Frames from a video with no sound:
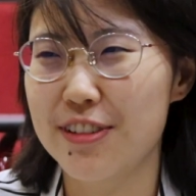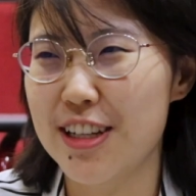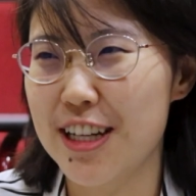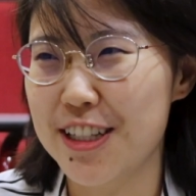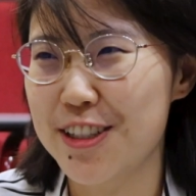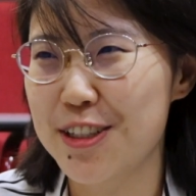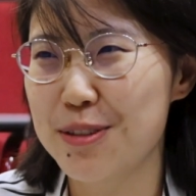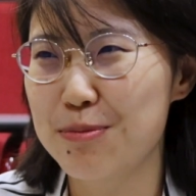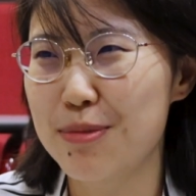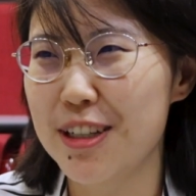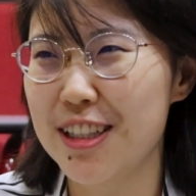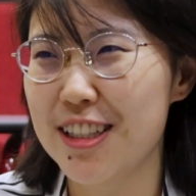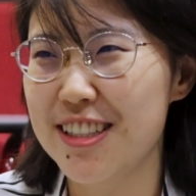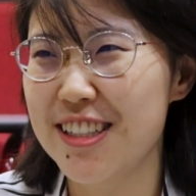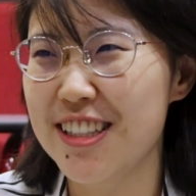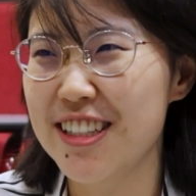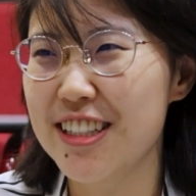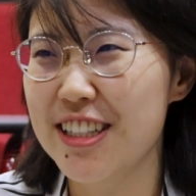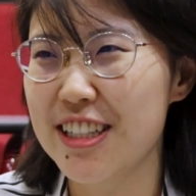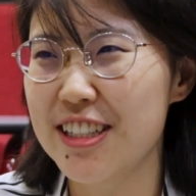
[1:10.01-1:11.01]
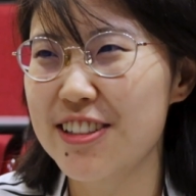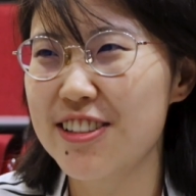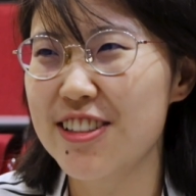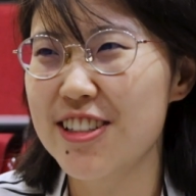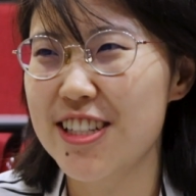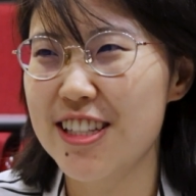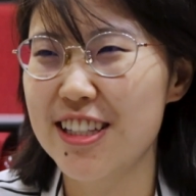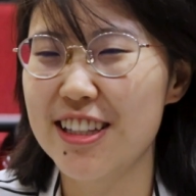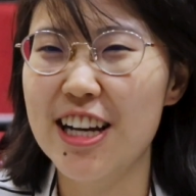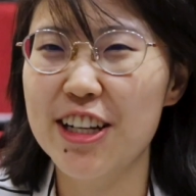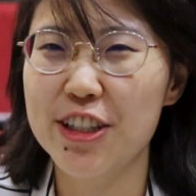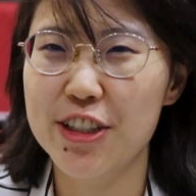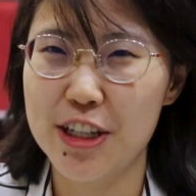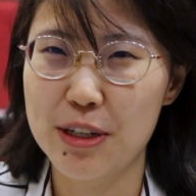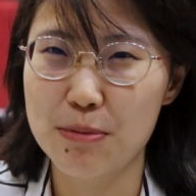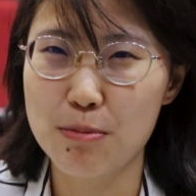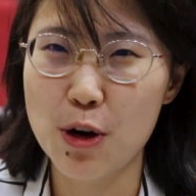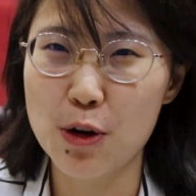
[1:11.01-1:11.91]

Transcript: flexibility in selecting